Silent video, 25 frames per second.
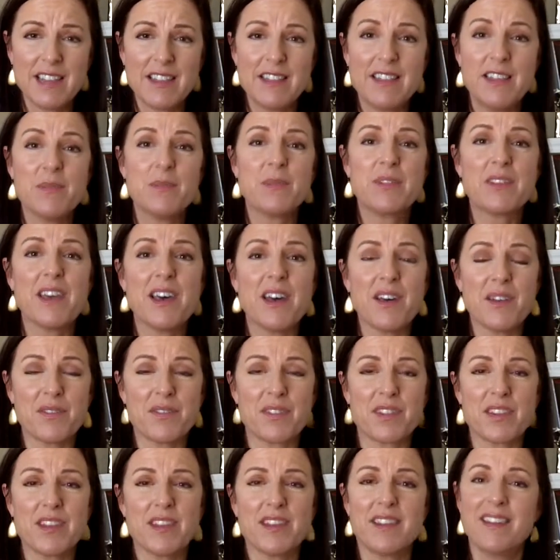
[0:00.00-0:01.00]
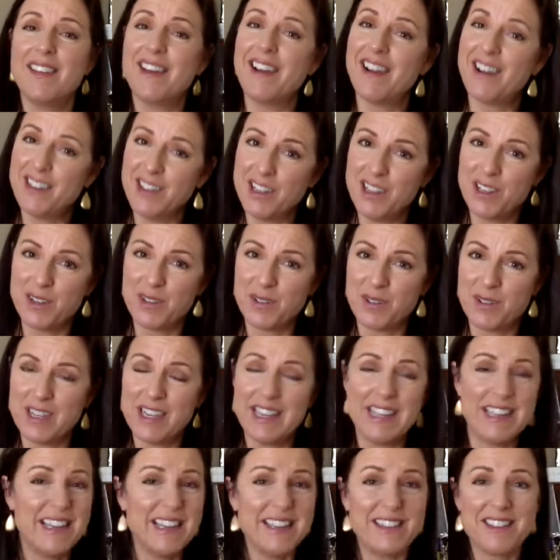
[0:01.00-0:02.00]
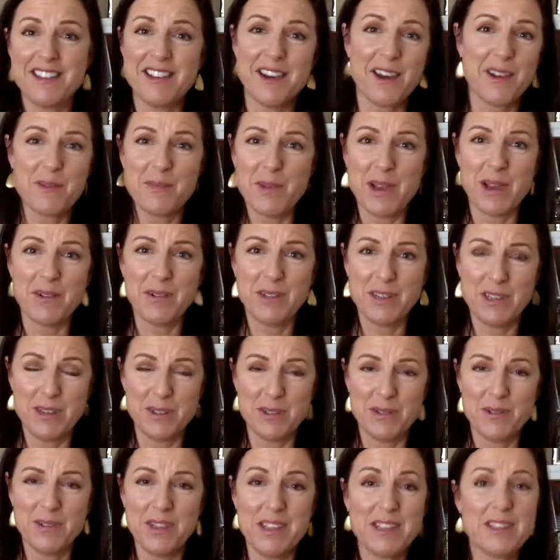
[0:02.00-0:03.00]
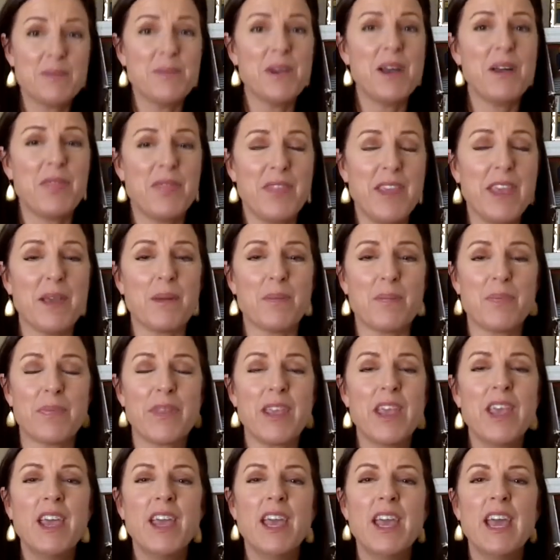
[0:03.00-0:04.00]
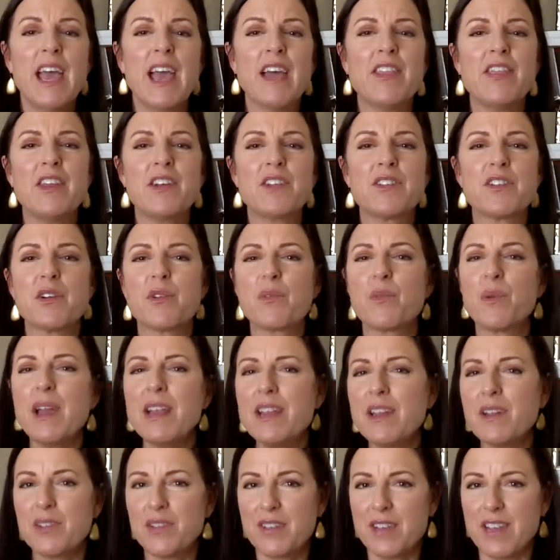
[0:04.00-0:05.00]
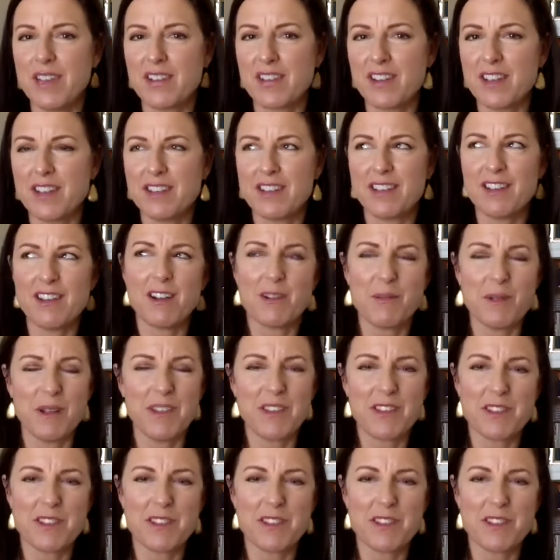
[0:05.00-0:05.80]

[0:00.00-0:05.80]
Themselves not you. It is not about you, it's about them. And there's a radio station, I talk about